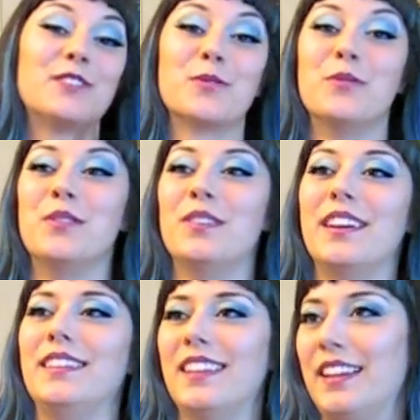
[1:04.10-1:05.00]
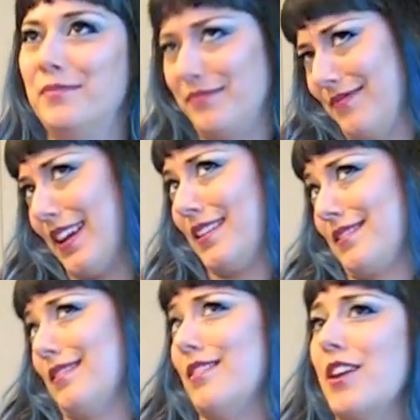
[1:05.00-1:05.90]
school and, and, like,
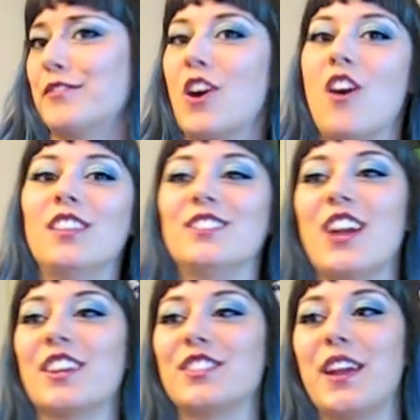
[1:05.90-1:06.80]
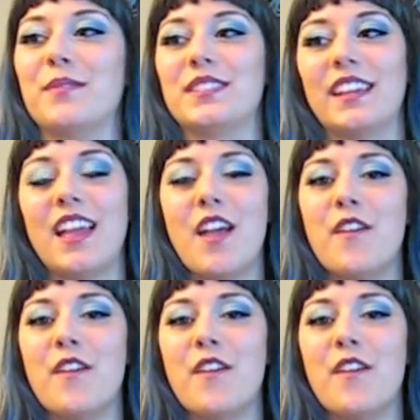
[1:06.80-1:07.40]
a lot of college, actually, I was, like,